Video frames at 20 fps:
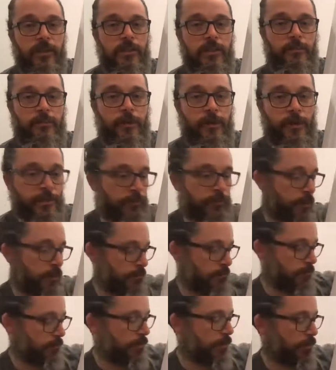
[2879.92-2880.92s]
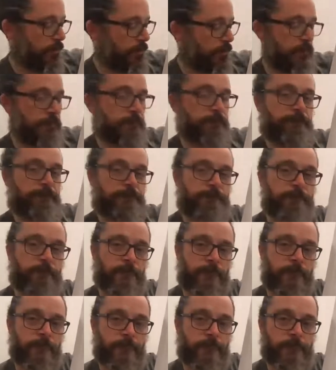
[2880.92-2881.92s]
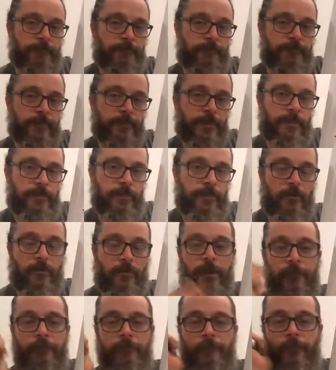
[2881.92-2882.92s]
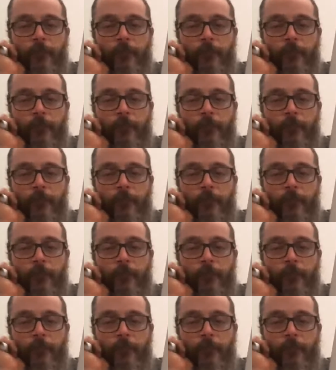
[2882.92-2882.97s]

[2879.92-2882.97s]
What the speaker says: Spring as well. Okay, great. All right.